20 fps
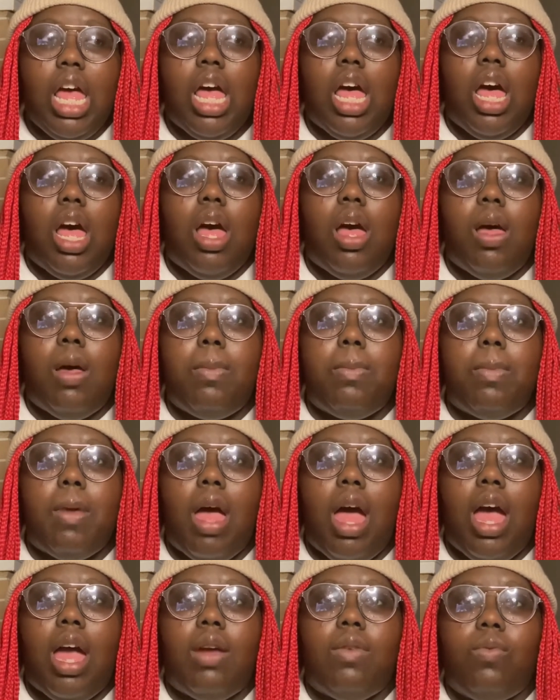
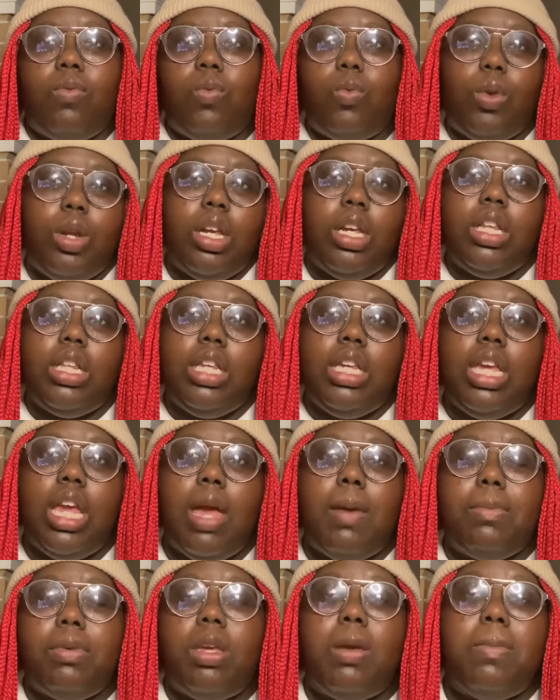I really
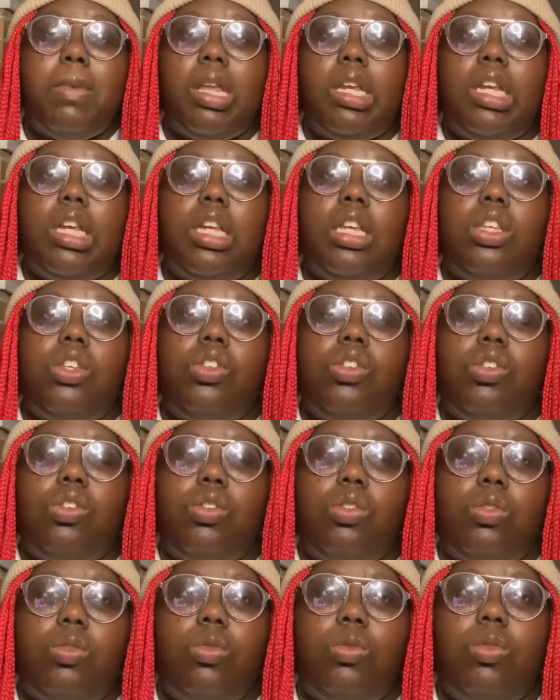am committed
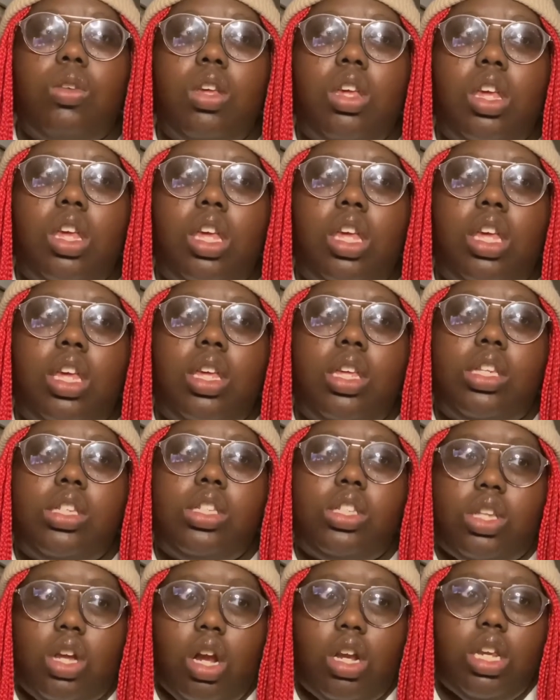to
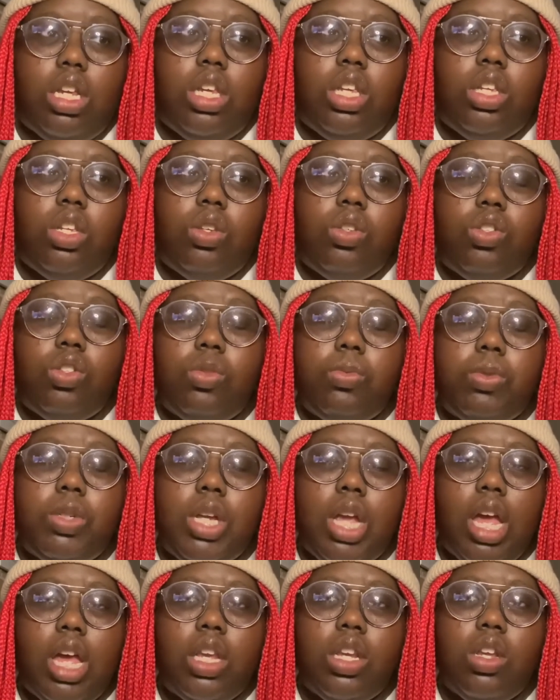starting a YouTube
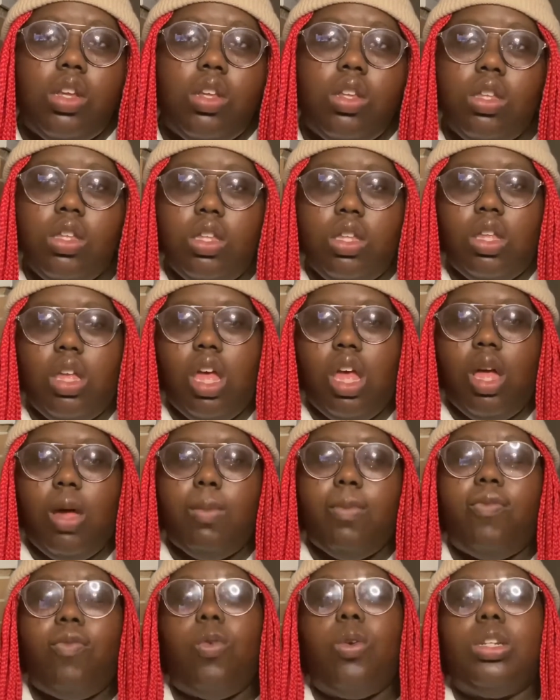channel
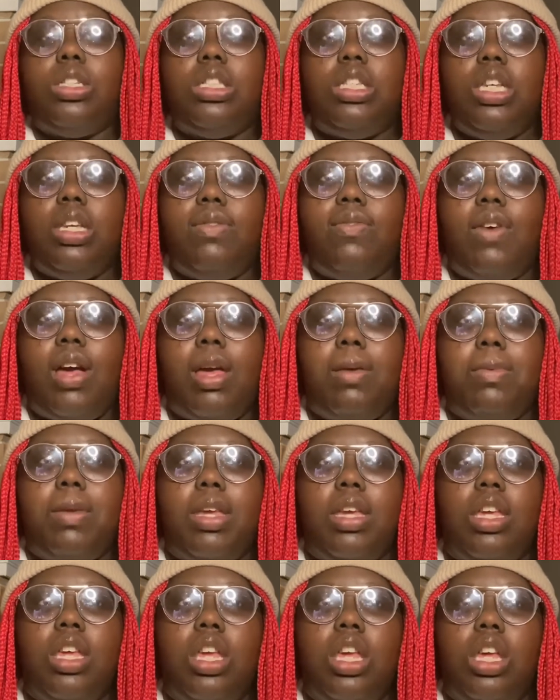for
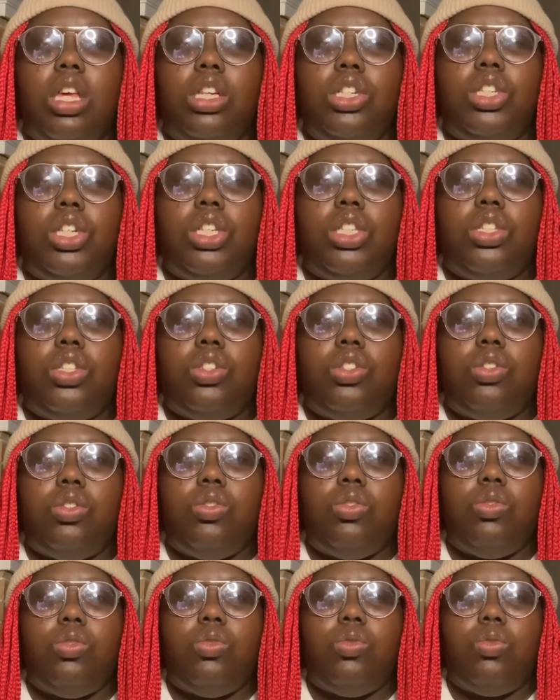Sneakvibing, just
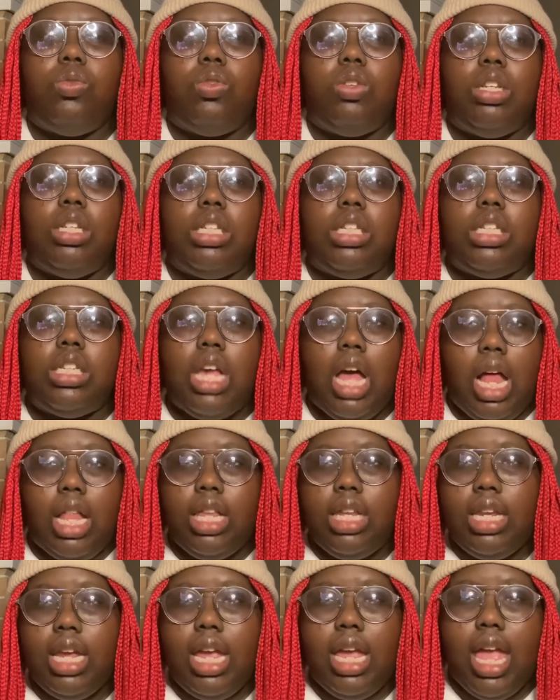to
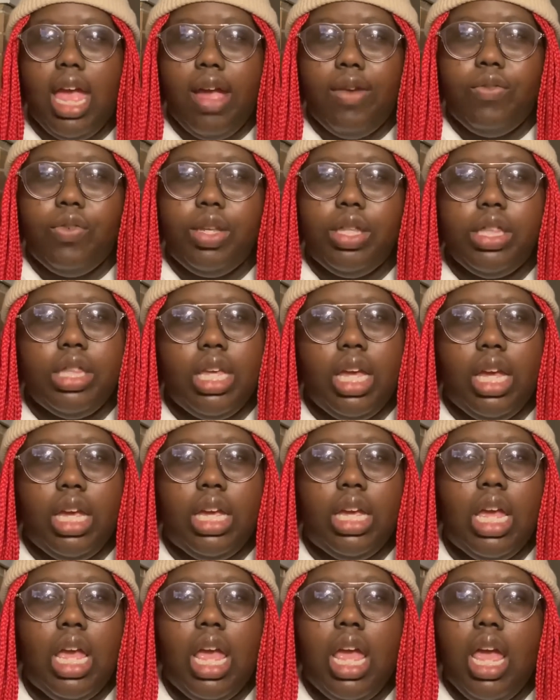consolidate
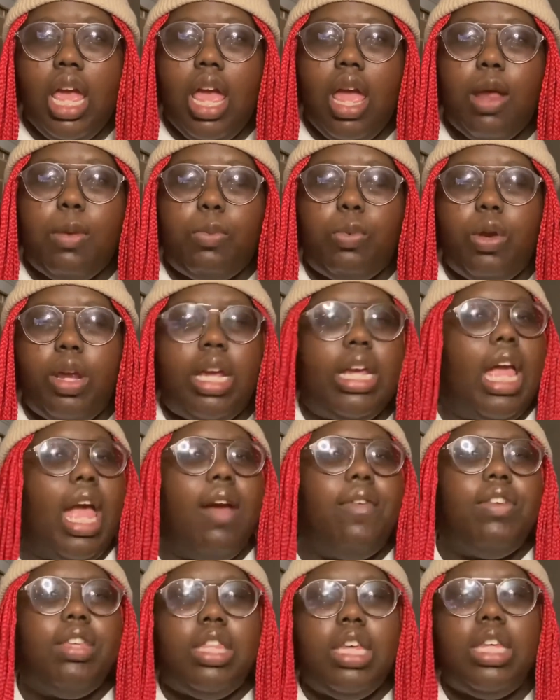everything and bring
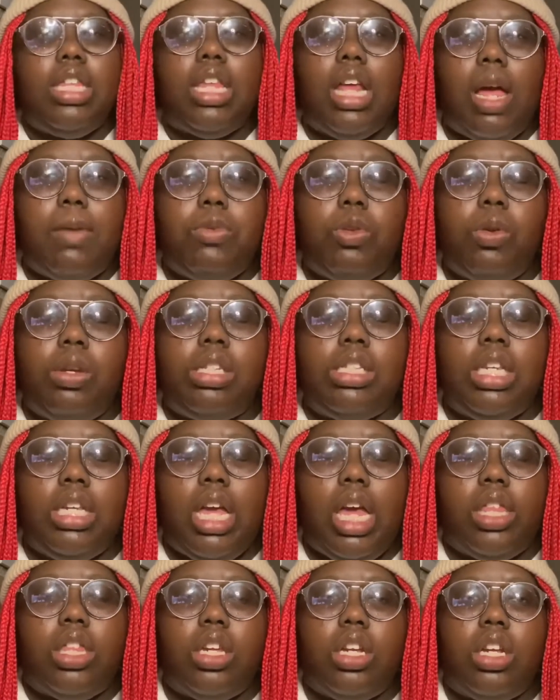everything that I'm doing
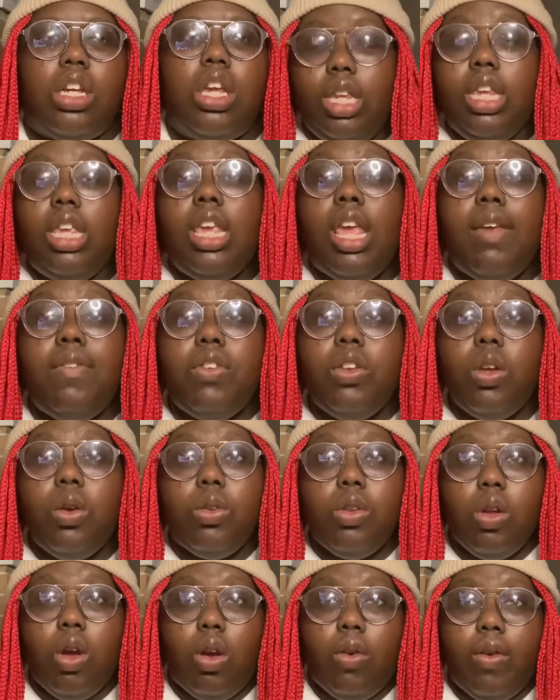together. If you don't
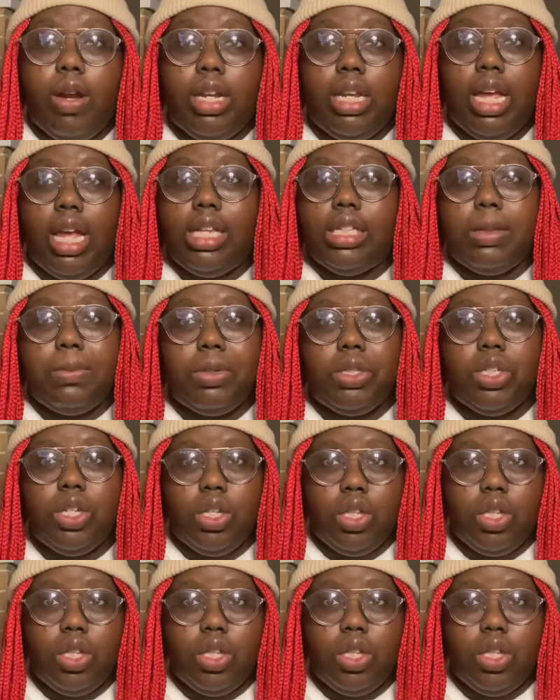know already, as I mentioned in